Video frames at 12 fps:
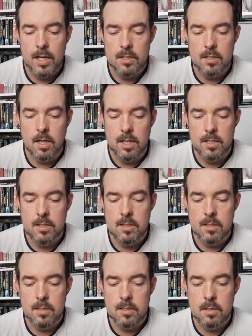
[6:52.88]
As
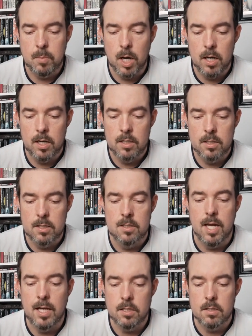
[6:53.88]
scientists, spies, and
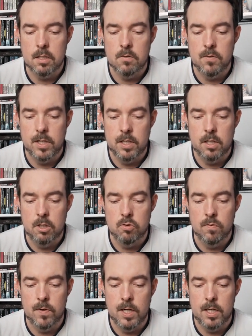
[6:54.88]
assassins
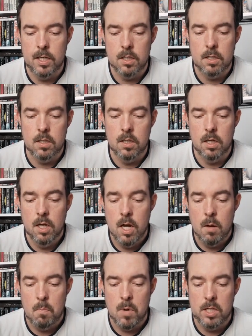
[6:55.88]
converge, reverting to the
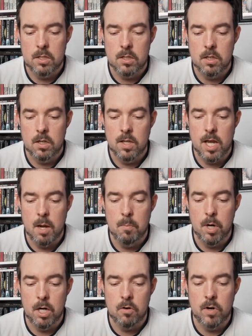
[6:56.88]
monster the
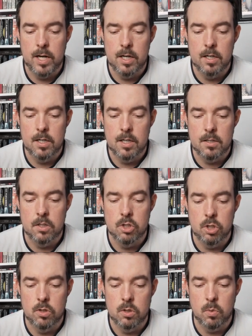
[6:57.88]
Empire created is the
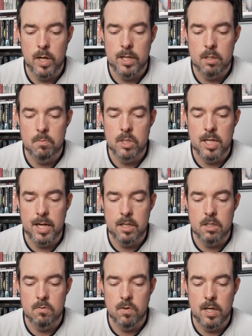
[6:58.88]
surest way to
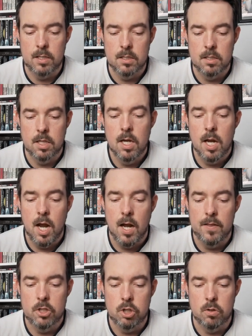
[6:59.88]
protect his friends,
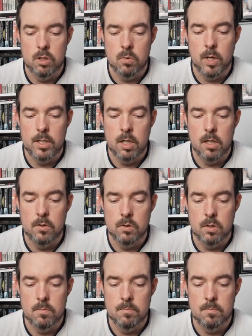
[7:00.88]
and the surest way to lose